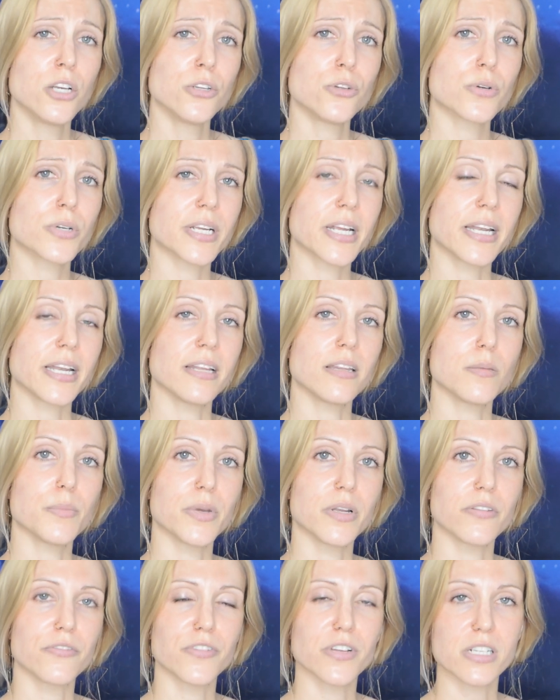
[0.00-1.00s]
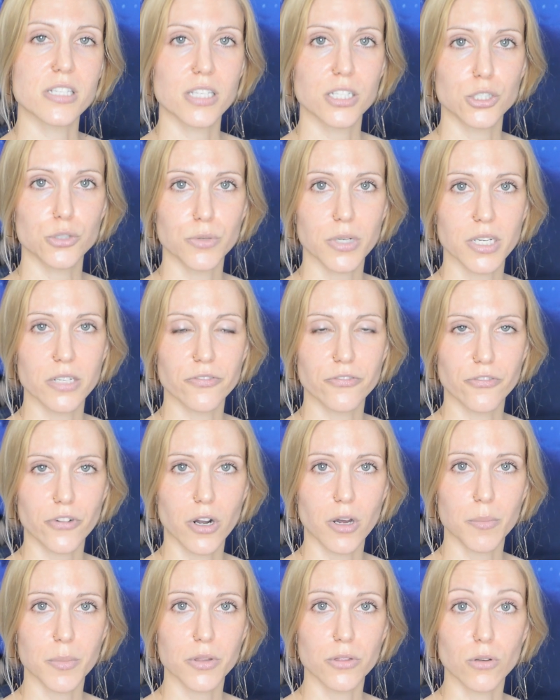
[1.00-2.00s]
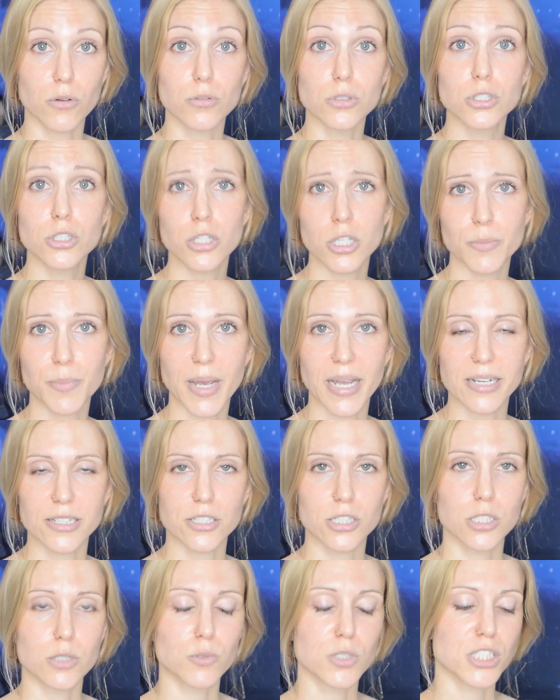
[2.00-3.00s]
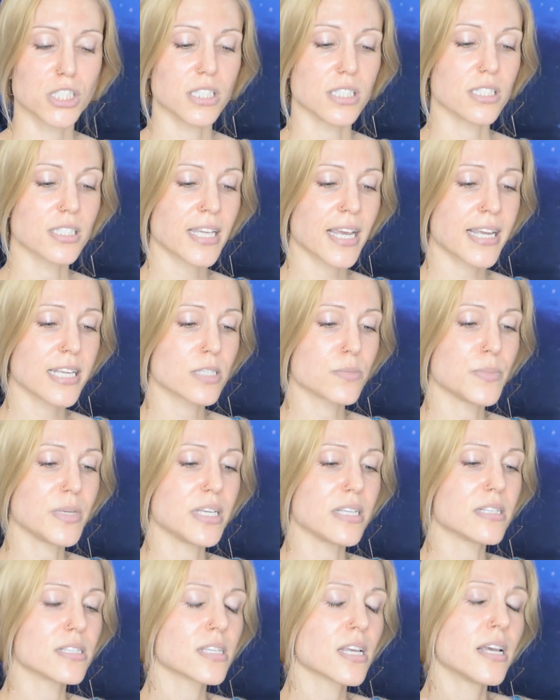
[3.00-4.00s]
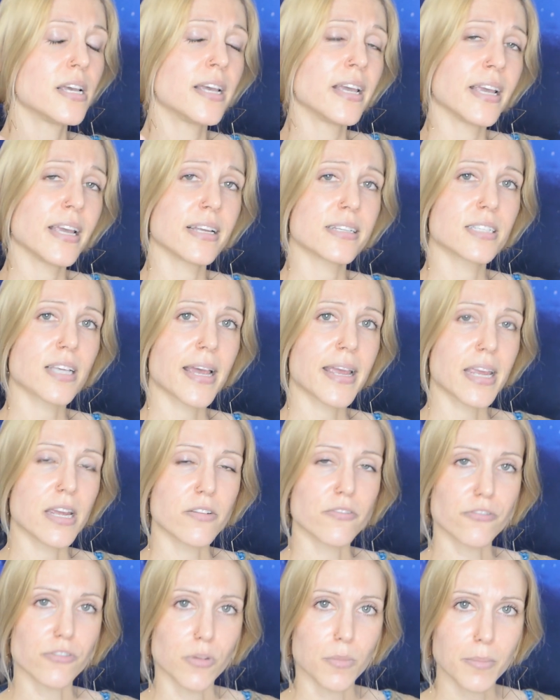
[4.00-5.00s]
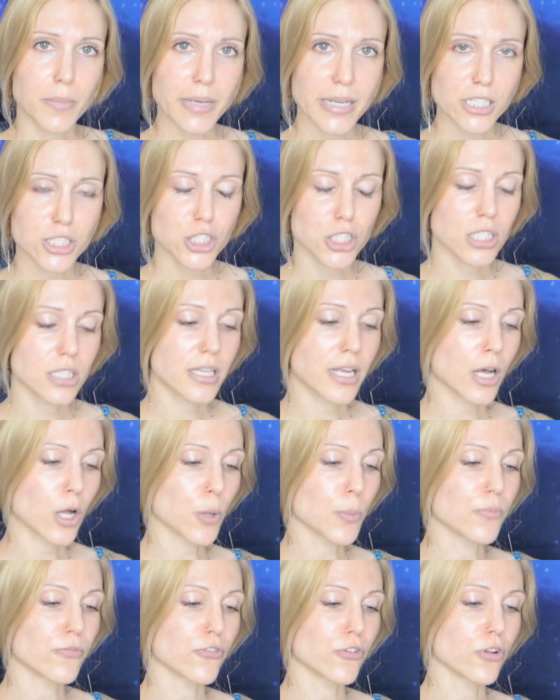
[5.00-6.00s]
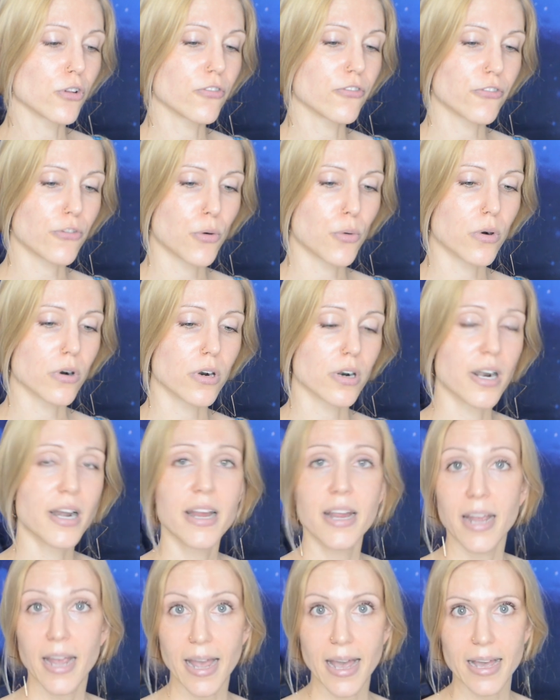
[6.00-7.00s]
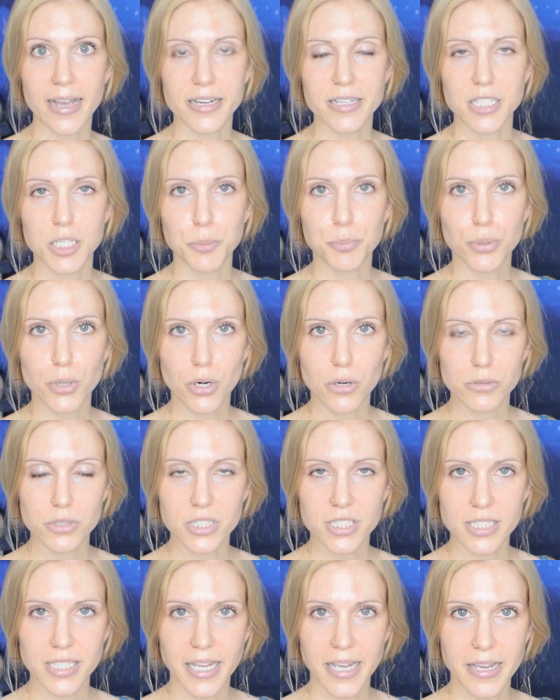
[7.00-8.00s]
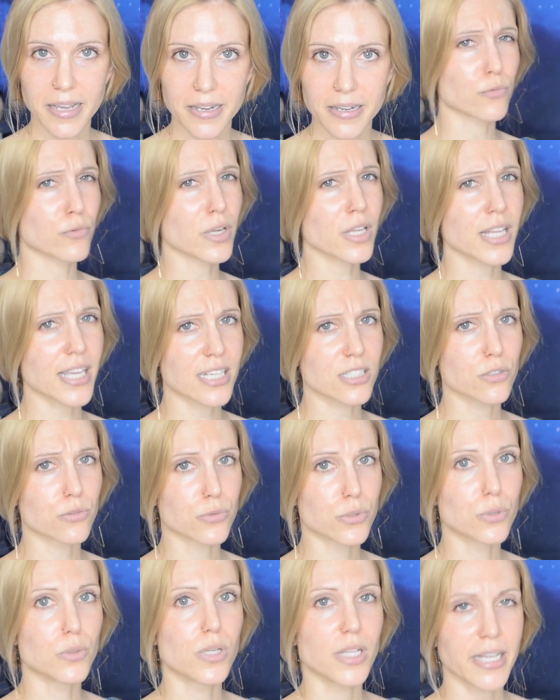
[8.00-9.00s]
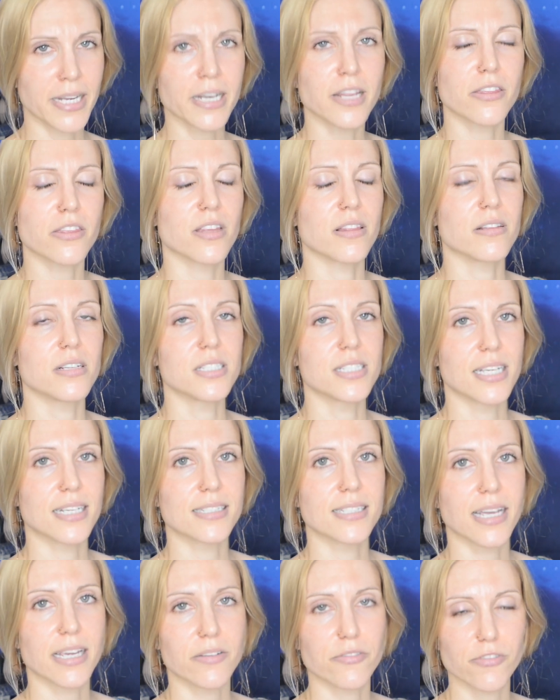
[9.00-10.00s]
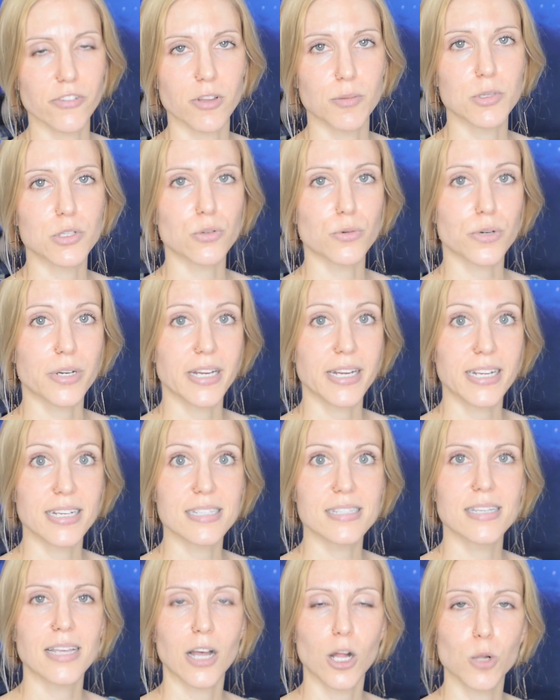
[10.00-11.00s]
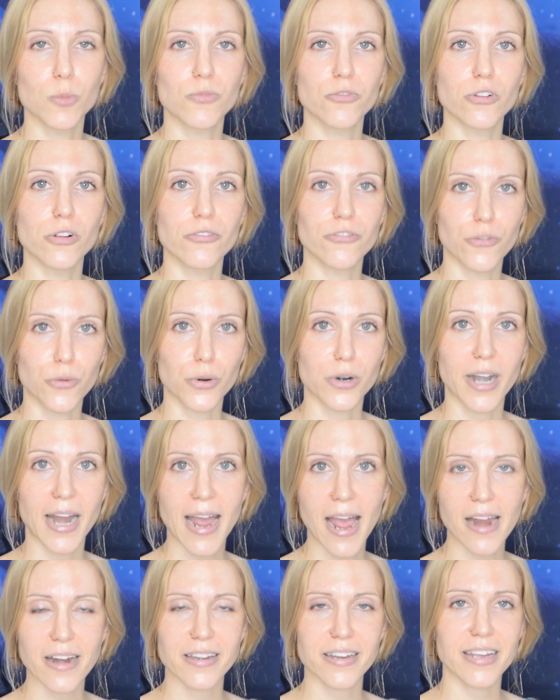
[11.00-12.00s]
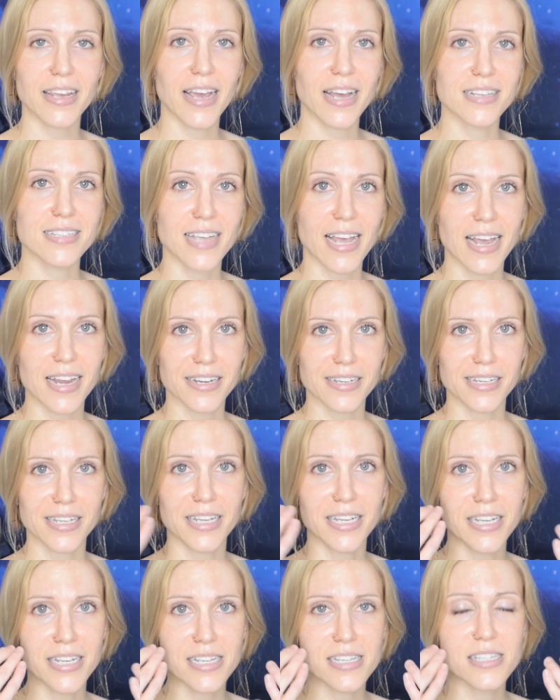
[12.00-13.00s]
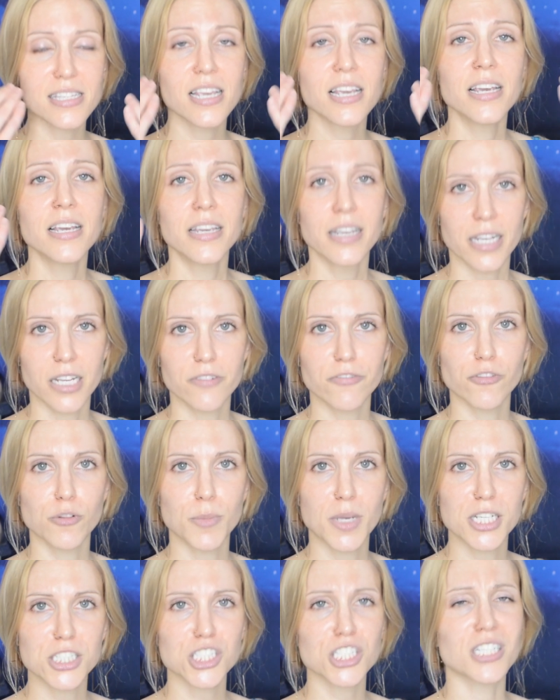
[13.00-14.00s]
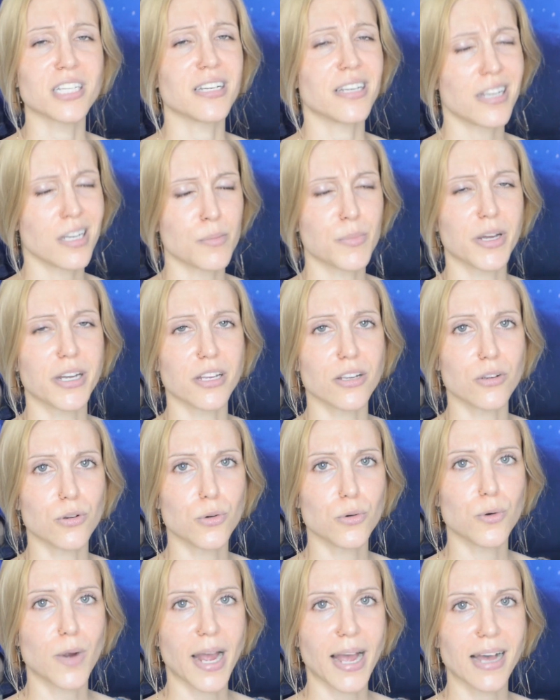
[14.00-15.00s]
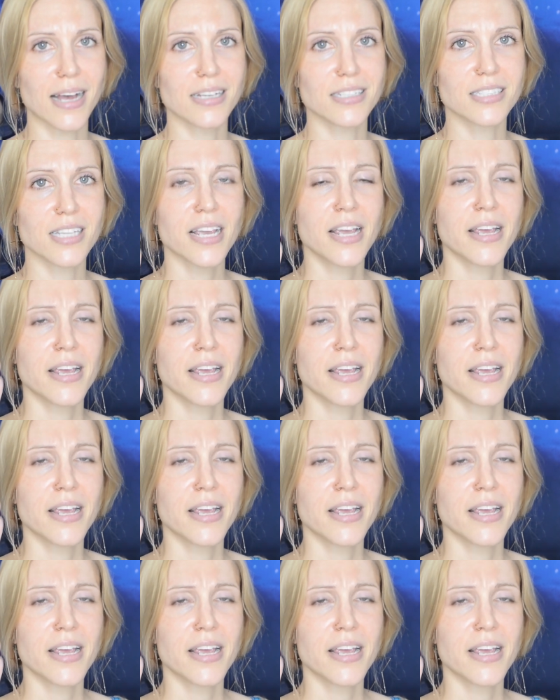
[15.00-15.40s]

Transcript: you're getting the benefits that you get from those good bacteria, which in this case means anti-inflammation, helpful for acne-prone skin. Really, as a rule, anything that is anti-inflammatory is helpful for acne, as acne is is inflammation, and anybody who has